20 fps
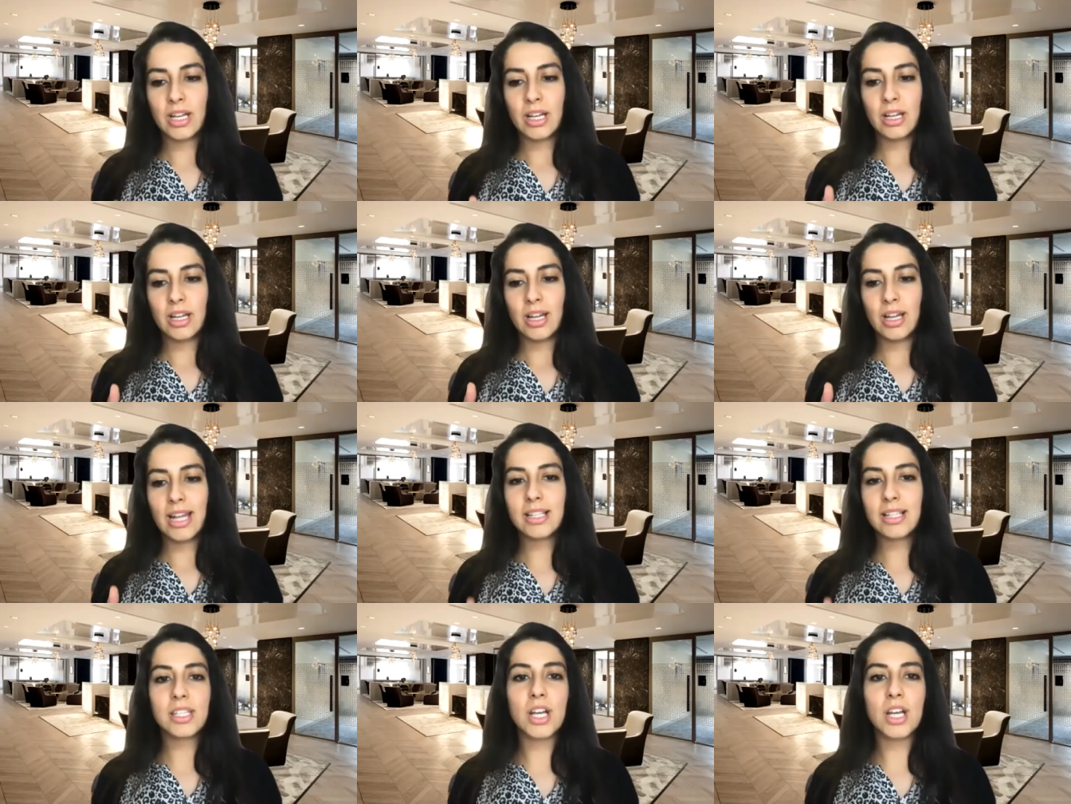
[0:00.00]

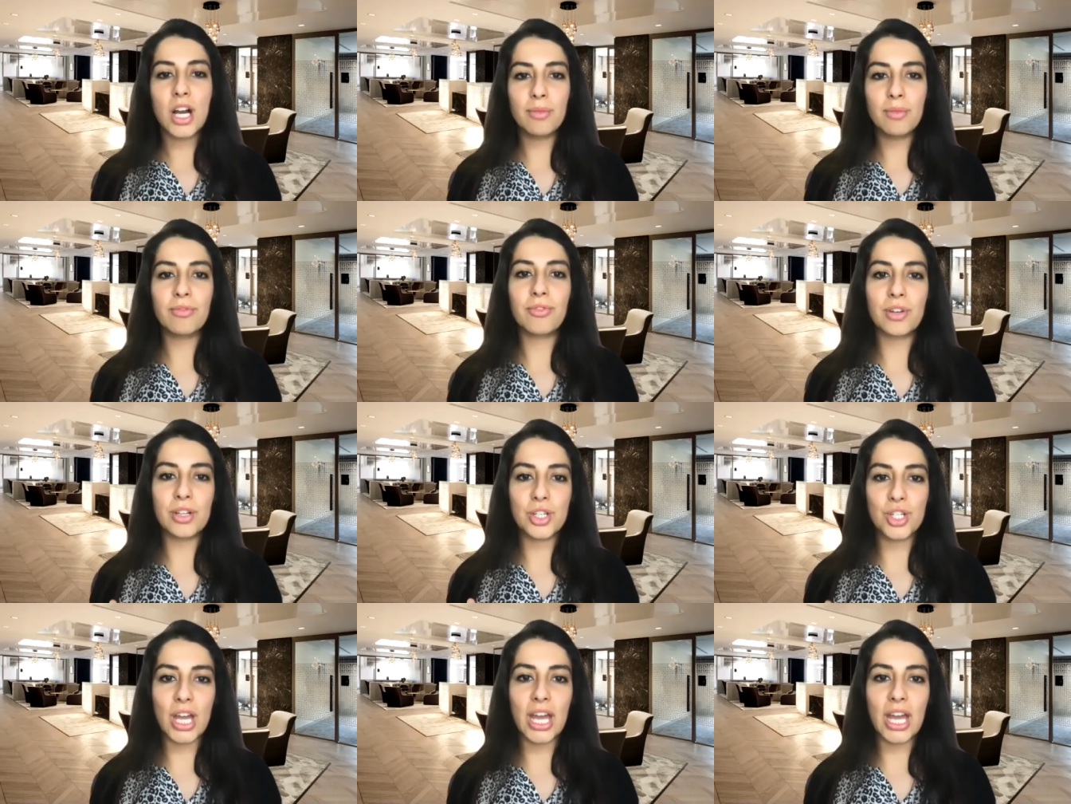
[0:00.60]
it's time for a
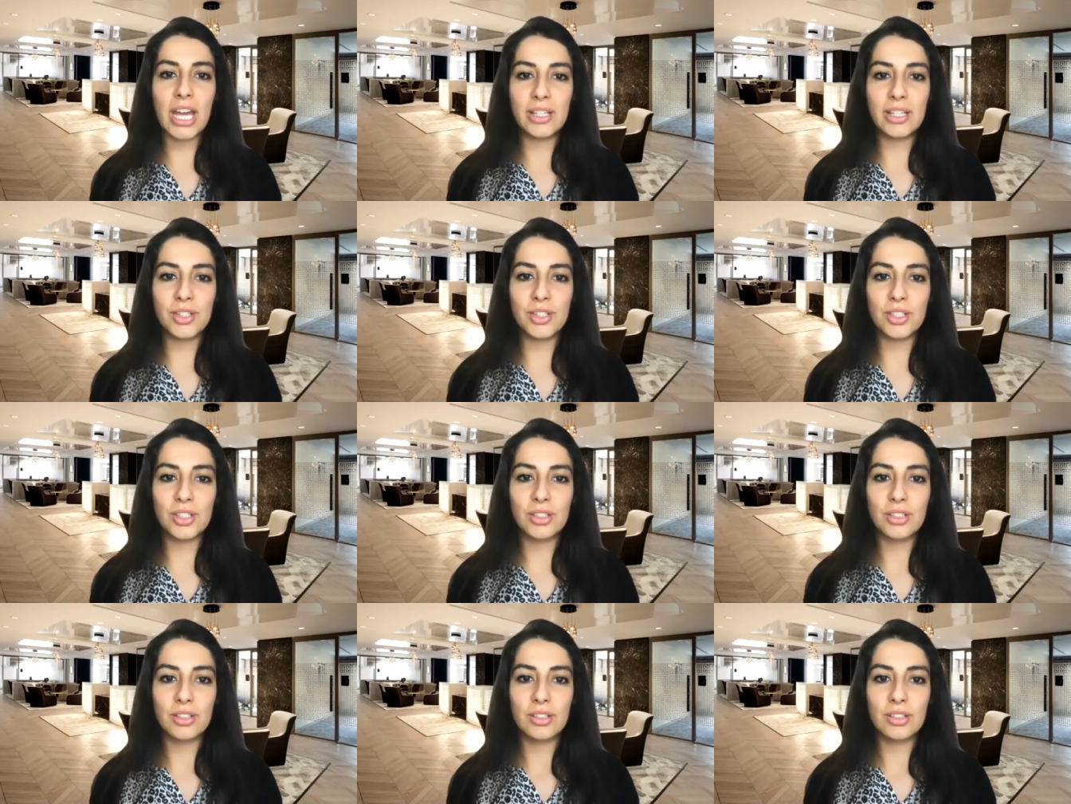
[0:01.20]

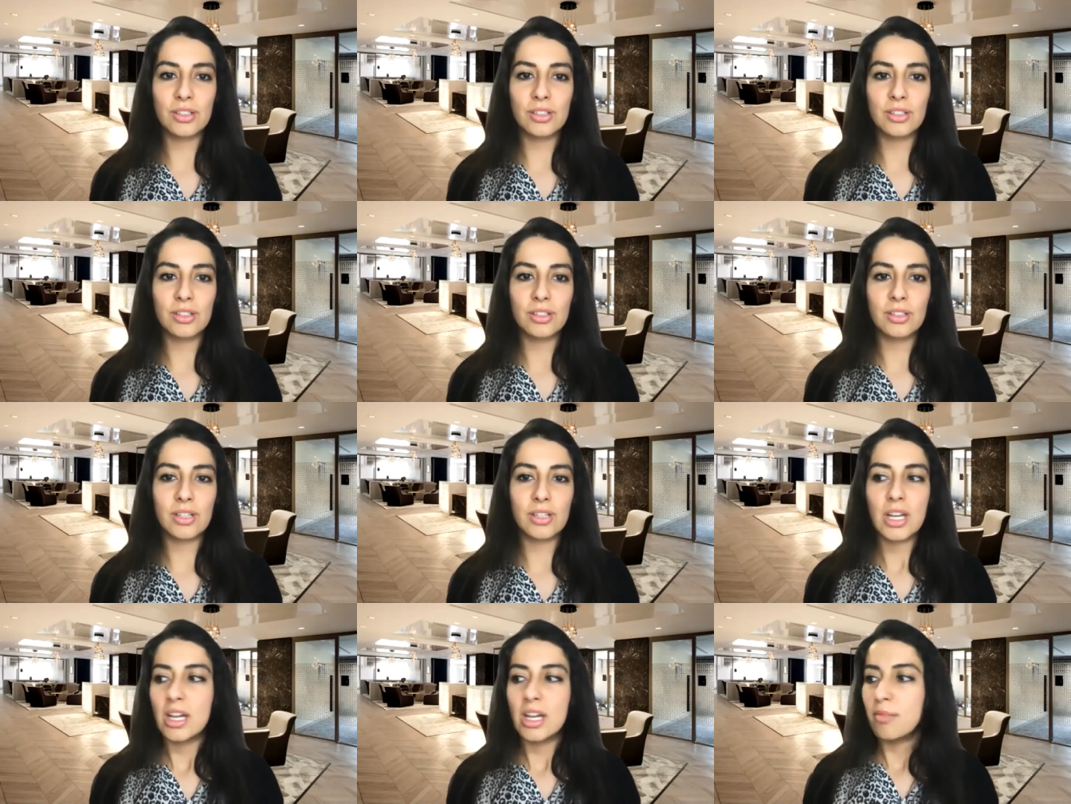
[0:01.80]
change
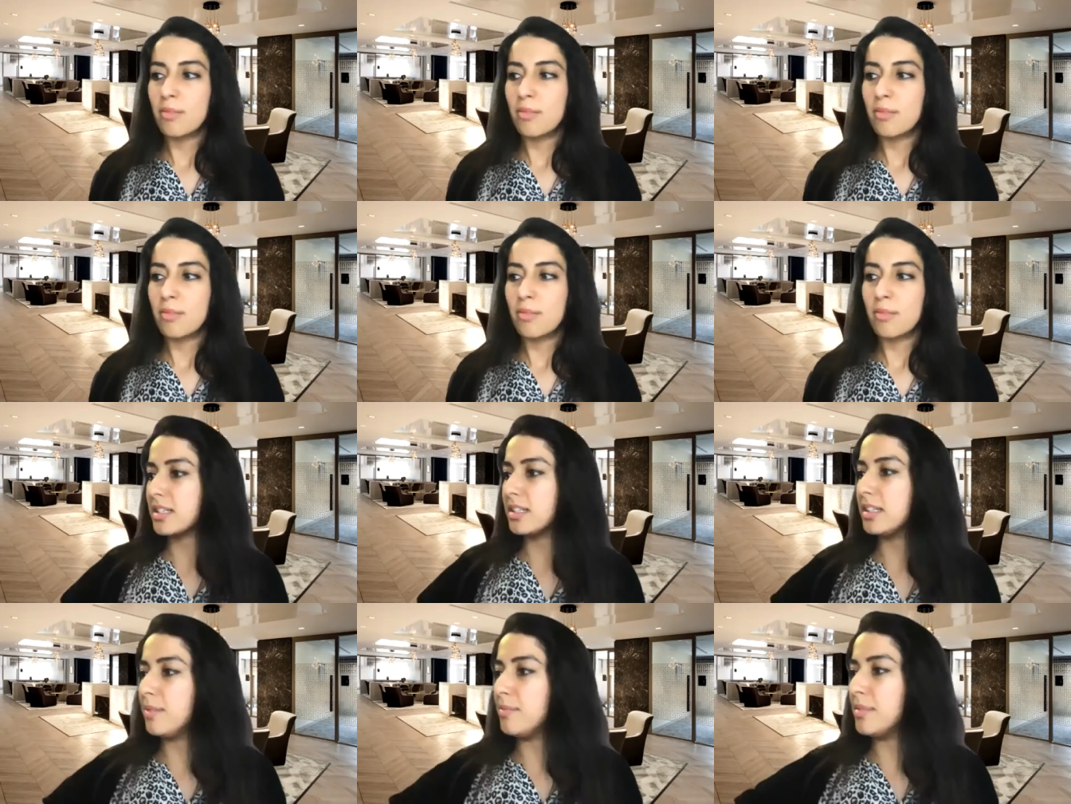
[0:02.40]
because
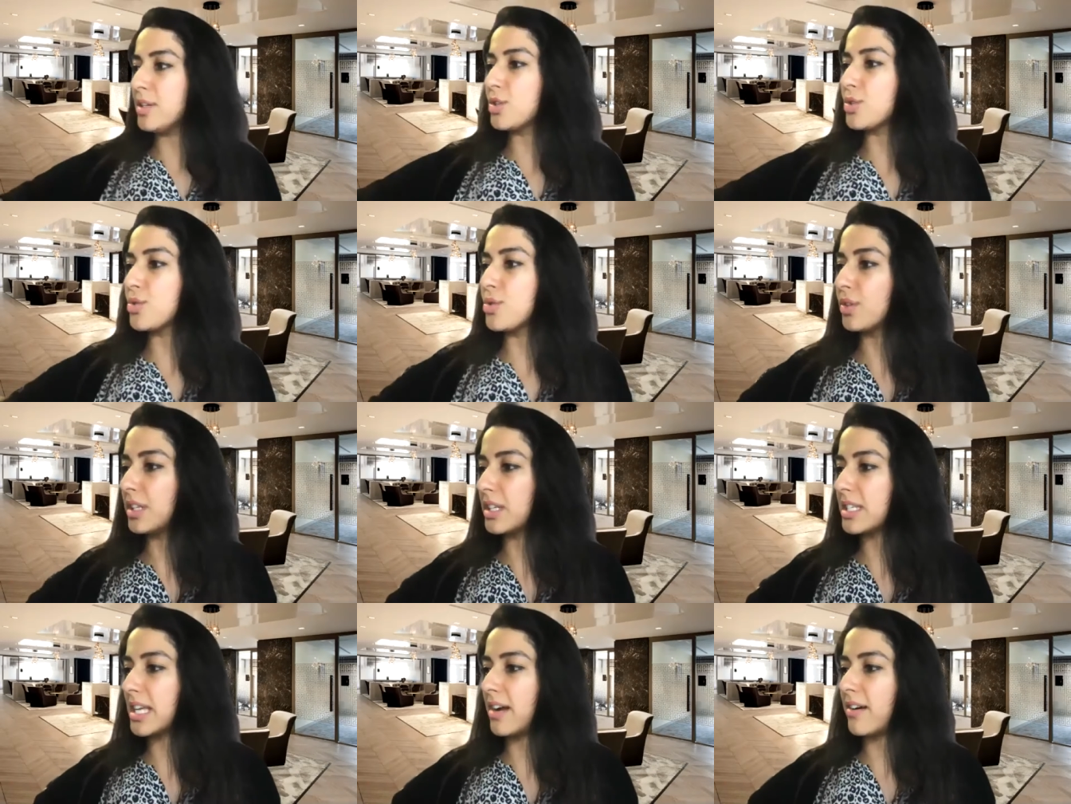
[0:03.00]
let me draw
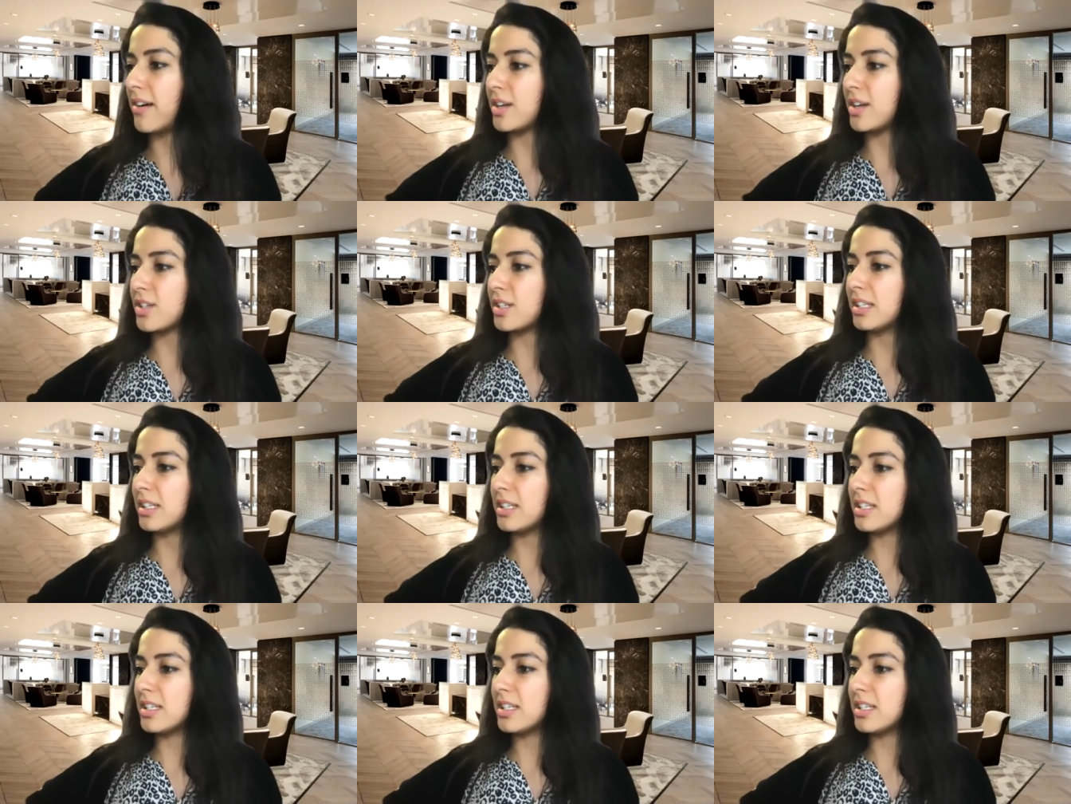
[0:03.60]
this out actually.